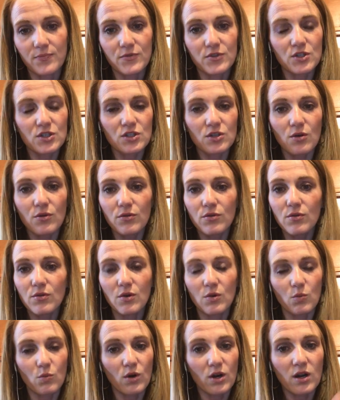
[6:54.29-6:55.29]
Just go through
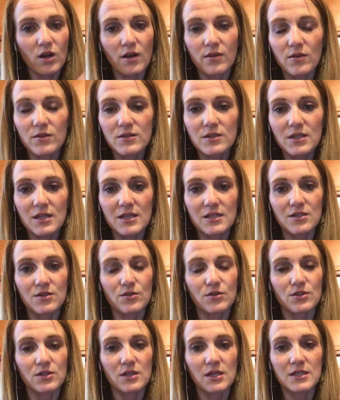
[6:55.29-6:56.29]
and work on those lists.
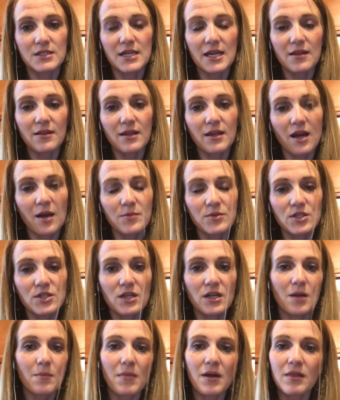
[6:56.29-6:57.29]
There's a daily option
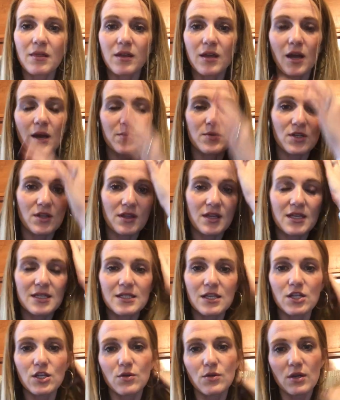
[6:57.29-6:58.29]
and a monthly option, things
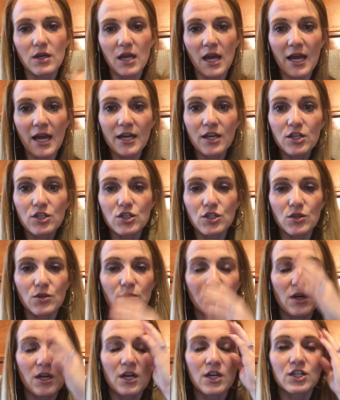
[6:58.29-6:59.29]
that you can kind of
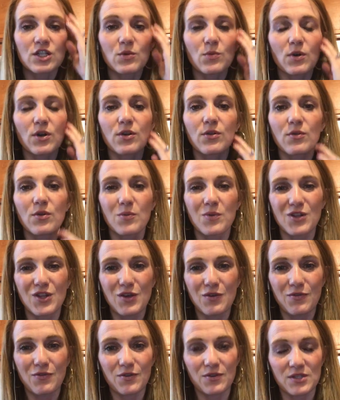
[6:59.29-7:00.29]
do to work through when
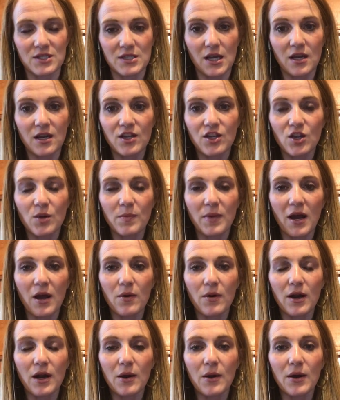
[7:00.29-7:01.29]
you feel stuck in your
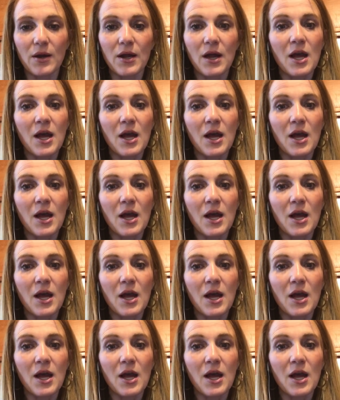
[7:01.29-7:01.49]
power hour.